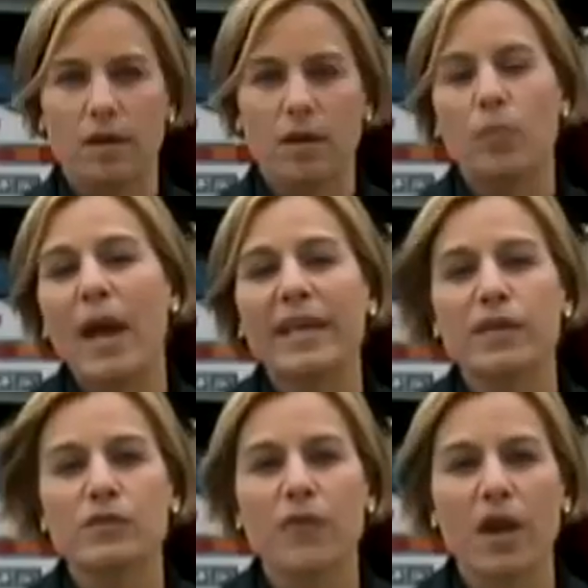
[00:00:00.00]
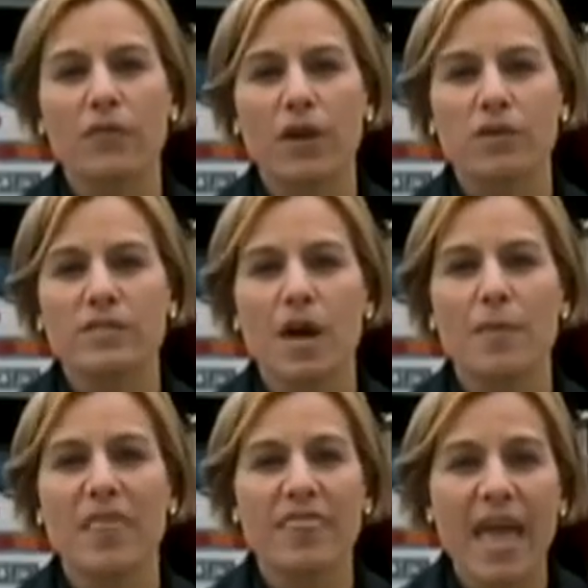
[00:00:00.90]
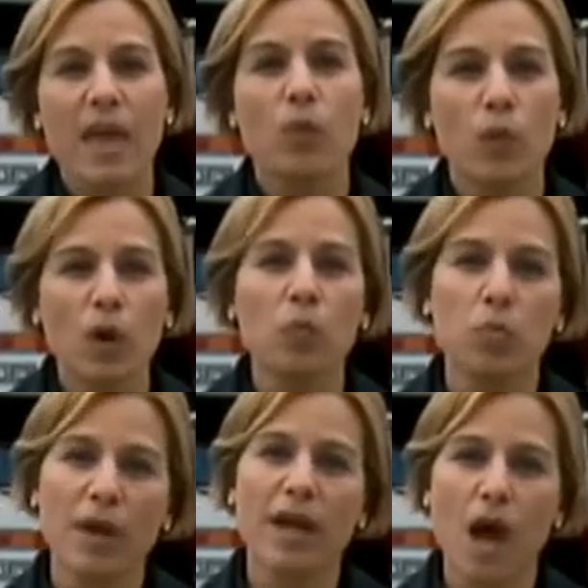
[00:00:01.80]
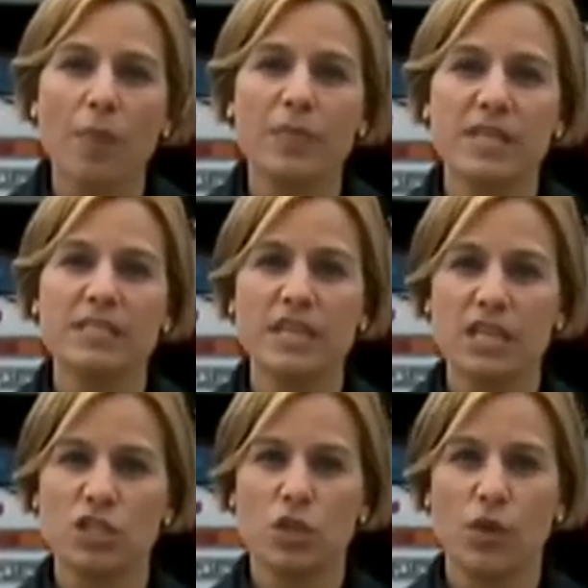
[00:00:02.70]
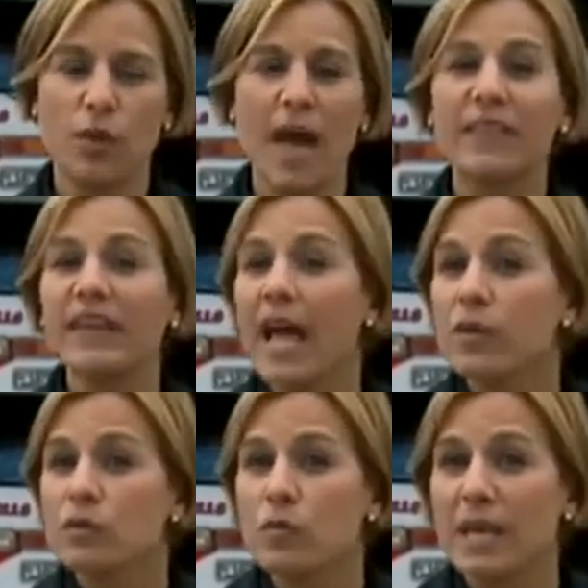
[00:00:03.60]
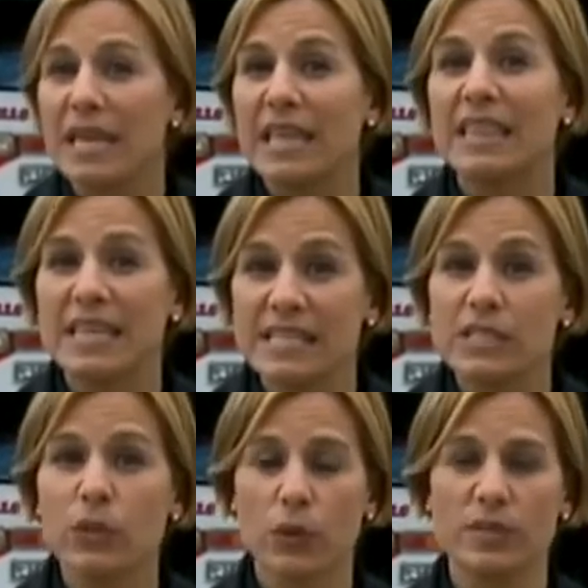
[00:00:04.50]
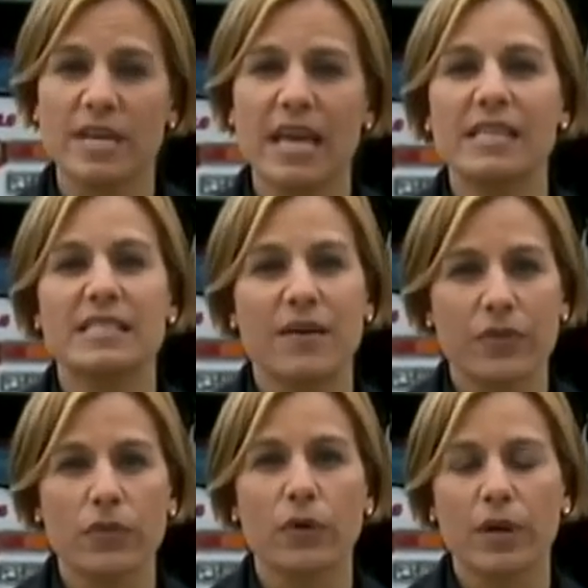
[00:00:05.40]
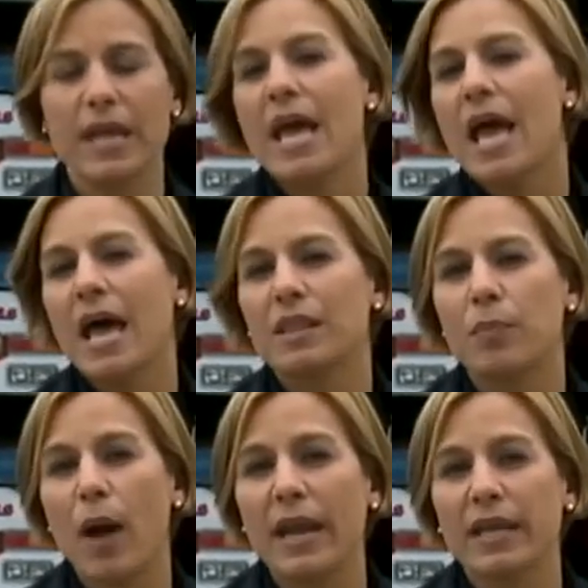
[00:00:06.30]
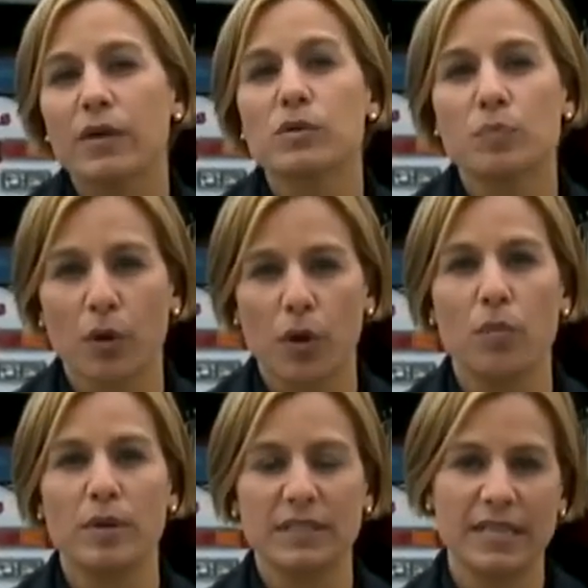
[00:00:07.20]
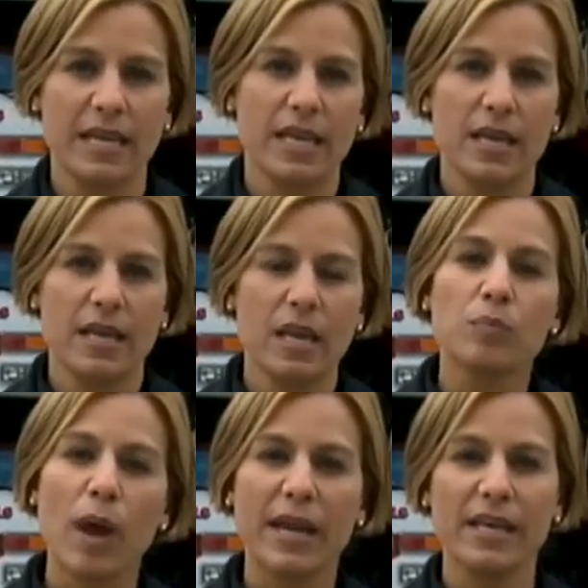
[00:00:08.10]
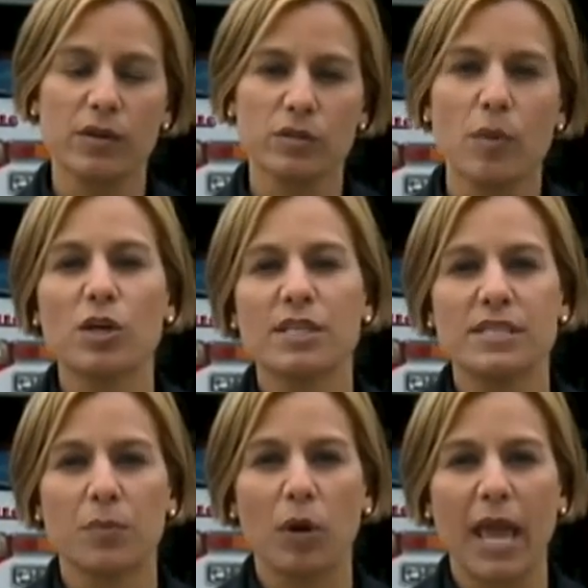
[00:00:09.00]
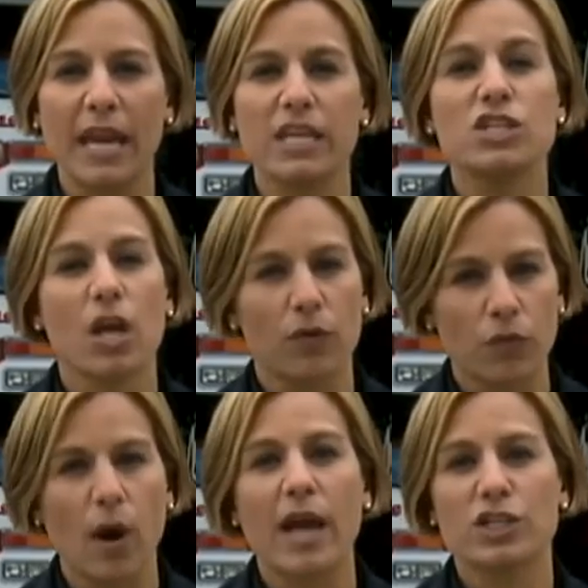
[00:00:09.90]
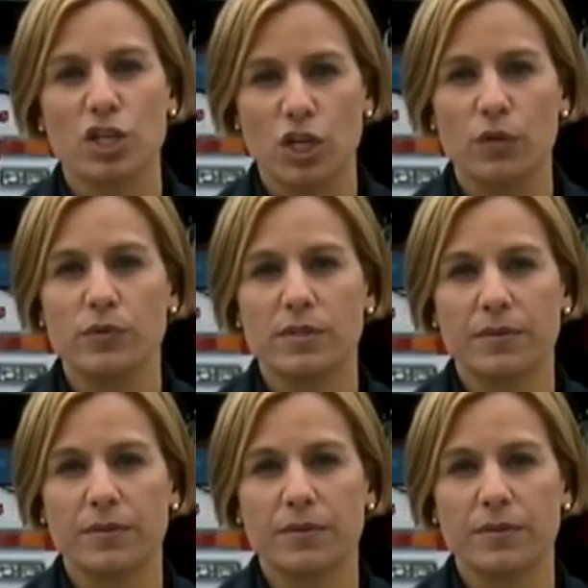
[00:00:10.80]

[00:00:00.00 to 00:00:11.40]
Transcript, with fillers: Braddock Hills firefighters tell me they will bring up this issue at the council meeting this Thursday at 7:30 at the Braddock Hills Borough Building. In Braddock Hills, Marcy Cipriani, Channel 4 Action News.